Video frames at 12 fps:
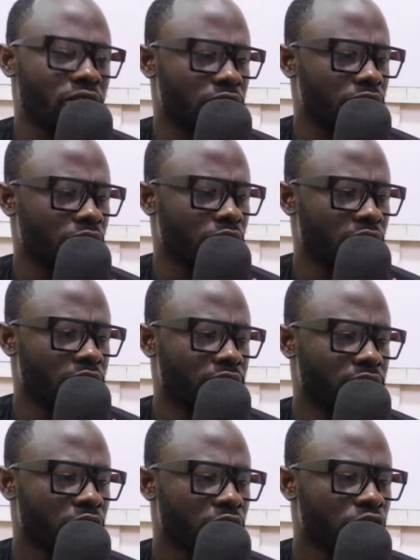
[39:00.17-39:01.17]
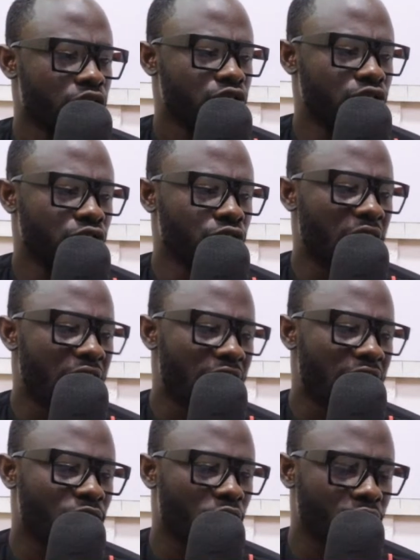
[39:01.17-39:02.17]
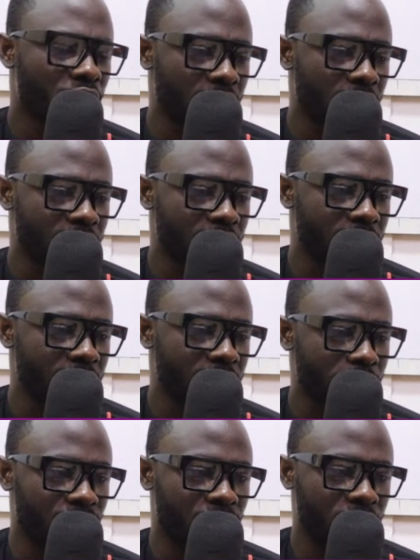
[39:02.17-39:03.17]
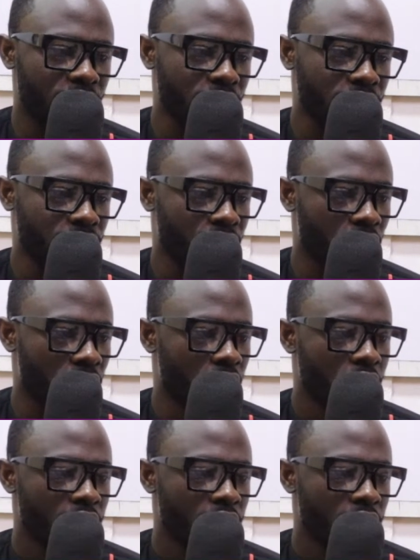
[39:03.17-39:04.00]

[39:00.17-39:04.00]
what? Do you have already made videos for